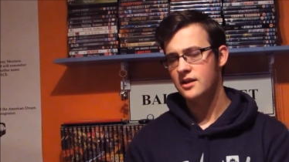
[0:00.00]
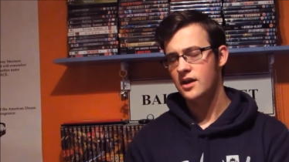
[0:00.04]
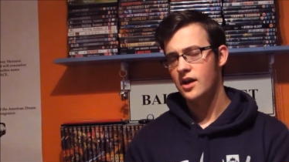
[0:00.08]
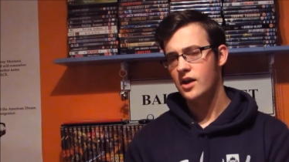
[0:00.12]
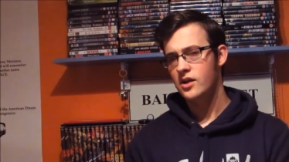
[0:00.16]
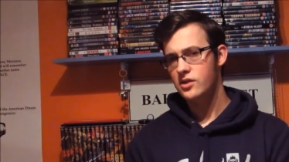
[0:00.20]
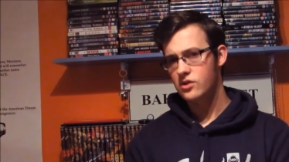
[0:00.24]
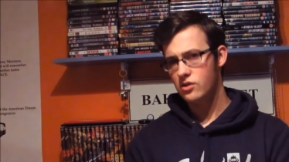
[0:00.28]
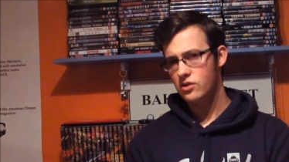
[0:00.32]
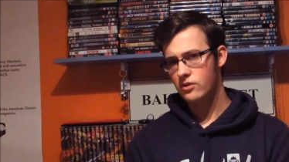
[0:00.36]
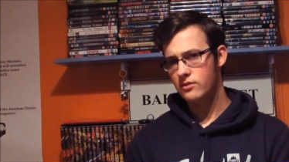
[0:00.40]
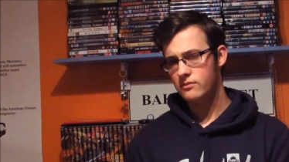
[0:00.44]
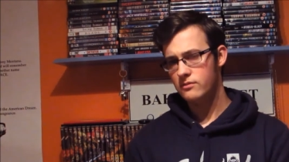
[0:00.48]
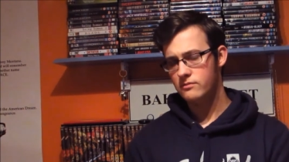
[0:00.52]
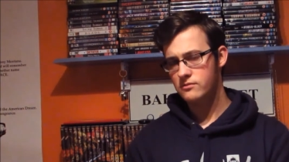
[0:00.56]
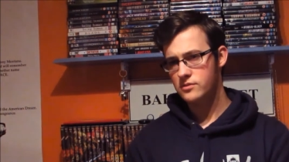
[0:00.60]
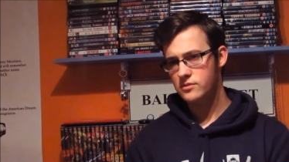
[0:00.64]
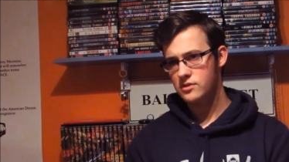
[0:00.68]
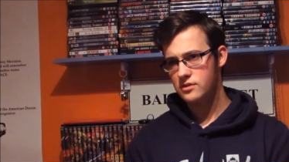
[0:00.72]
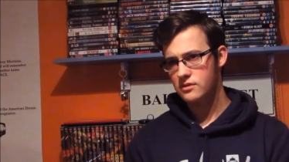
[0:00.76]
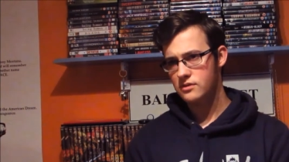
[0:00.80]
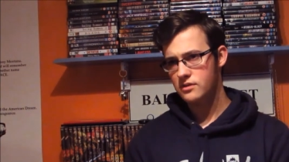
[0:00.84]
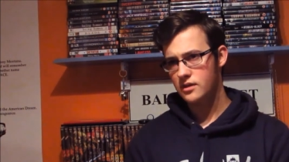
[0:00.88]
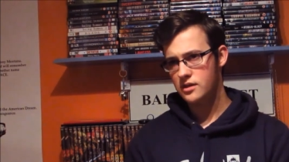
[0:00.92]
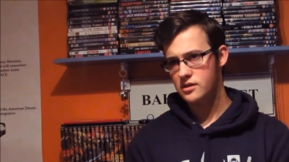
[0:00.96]
Though
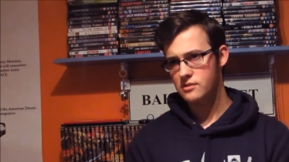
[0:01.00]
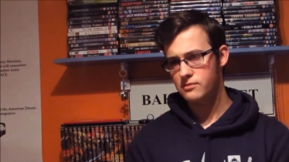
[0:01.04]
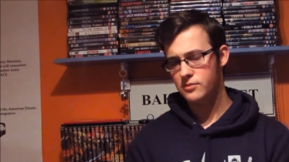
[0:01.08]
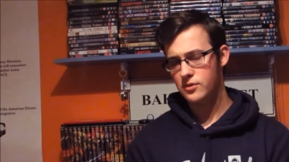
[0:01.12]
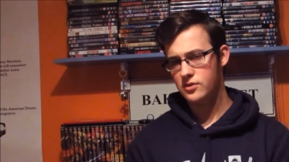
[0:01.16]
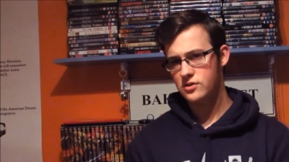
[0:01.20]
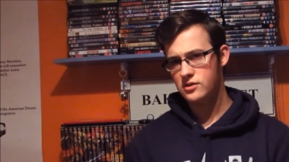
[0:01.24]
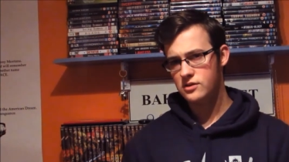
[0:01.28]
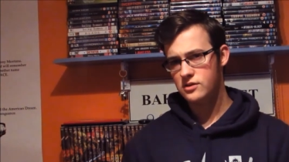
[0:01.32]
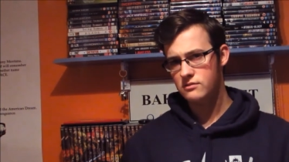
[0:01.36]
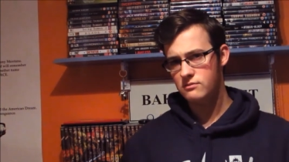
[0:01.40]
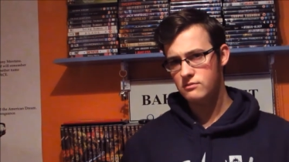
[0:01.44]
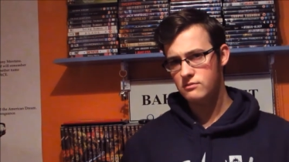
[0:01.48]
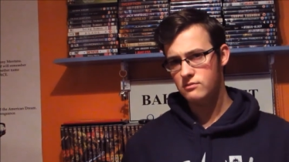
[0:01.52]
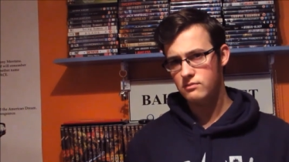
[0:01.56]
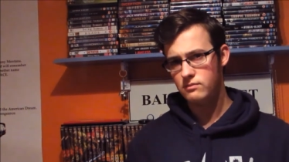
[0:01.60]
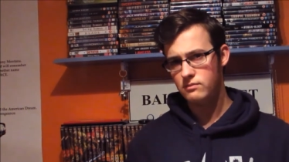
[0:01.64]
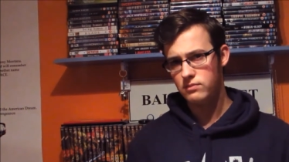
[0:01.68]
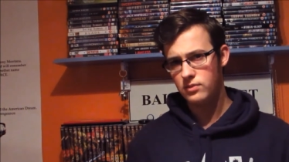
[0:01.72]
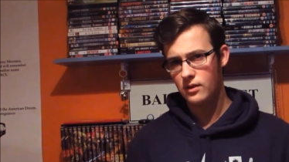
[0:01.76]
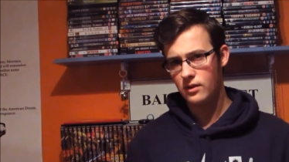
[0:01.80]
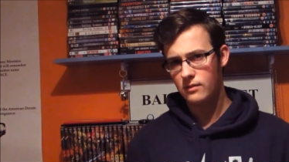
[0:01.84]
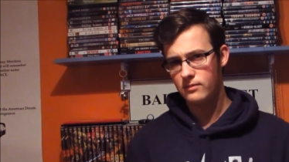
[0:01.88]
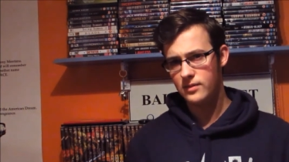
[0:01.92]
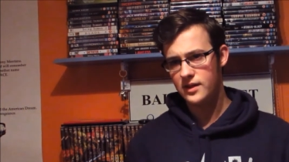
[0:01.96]
I'm, I suppose you
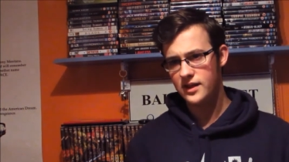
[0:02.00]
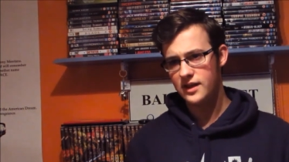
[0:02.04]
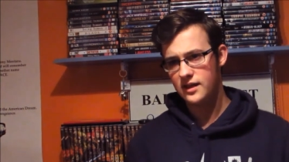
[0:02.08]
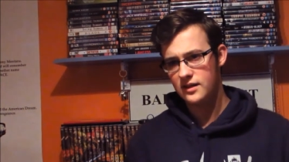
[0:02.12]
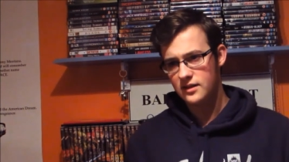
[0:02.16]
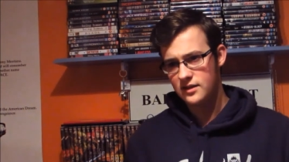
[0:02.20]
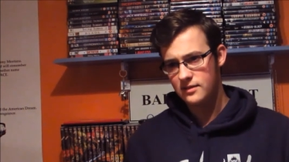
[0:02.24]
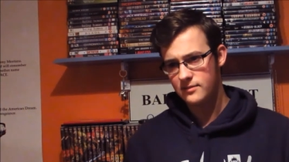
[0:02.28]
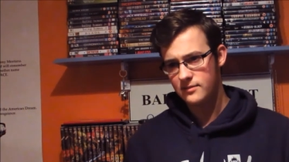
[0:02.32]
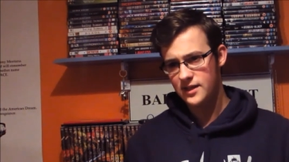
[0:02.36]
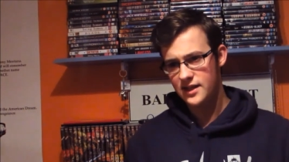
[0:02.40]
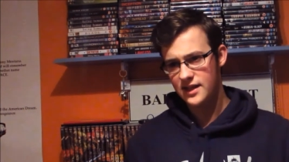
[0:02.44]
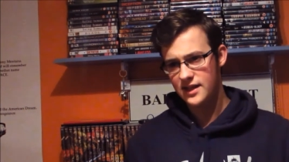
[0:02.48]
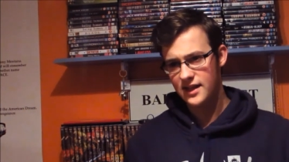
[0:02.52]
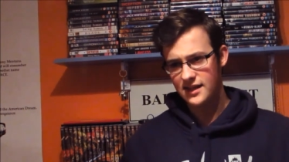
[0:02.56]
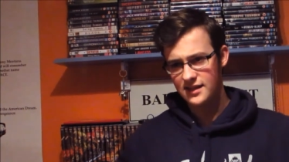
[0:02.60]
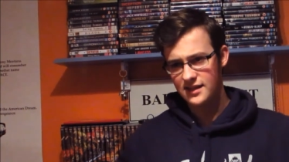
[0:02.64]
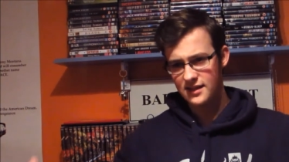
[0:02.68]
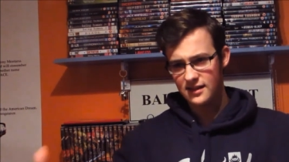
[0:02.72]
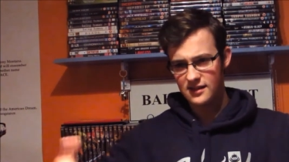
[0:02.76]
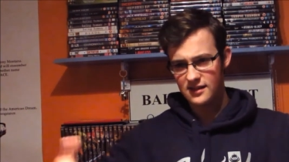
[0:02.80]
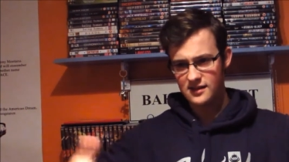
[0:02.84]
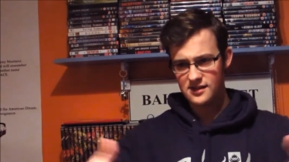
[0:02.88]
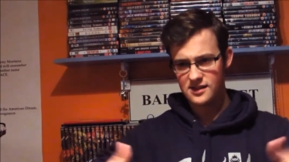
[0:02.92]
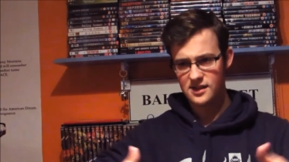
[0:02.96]
probably ultimately get to
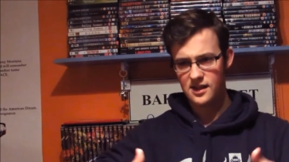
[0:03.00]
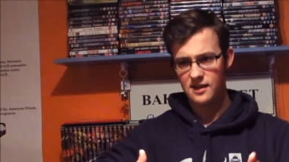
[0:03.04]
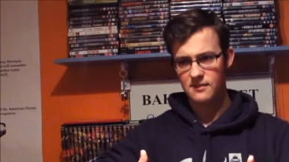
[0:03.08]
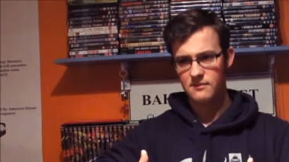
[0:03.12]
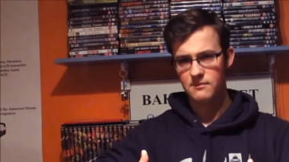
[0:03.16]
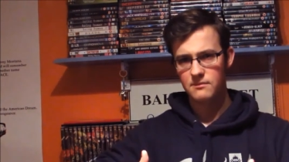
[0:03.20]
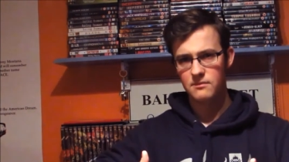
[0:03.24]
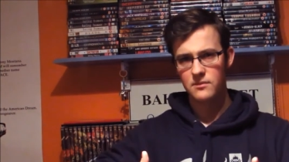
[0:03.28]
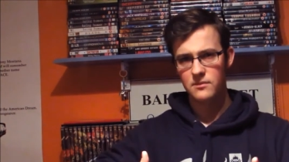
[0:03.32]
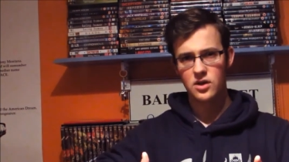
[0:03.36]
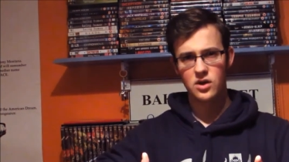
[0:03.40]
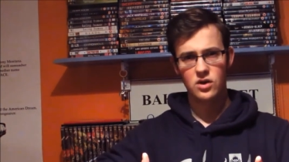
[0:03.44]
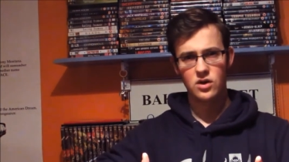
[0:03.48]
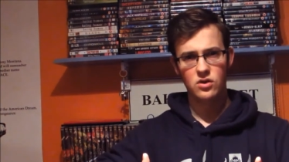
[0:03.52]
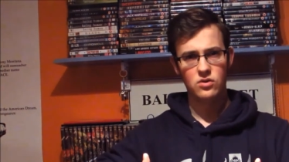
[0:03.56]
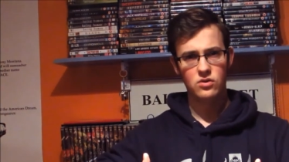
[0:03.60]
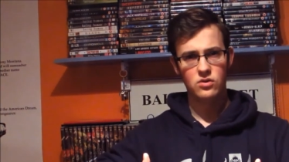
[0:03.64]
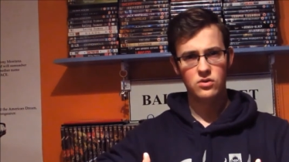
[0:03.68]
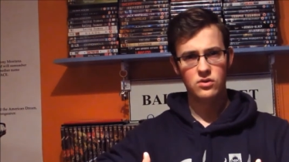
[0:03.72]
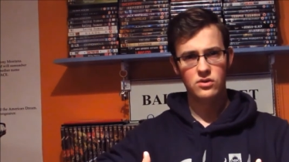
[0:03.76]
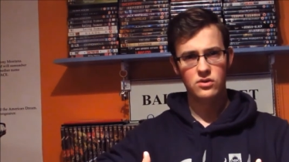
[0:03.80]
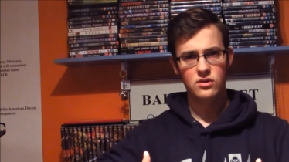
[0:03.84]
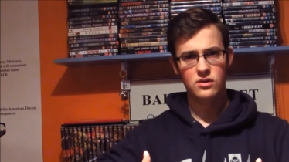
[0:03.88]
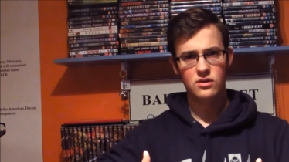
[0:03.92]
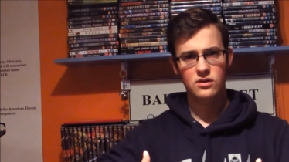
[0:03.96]
the same
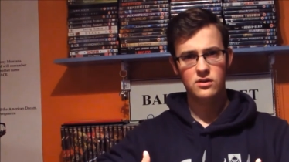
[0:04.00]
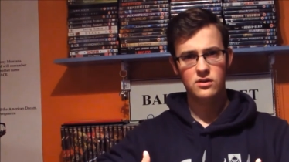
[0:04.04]
goal,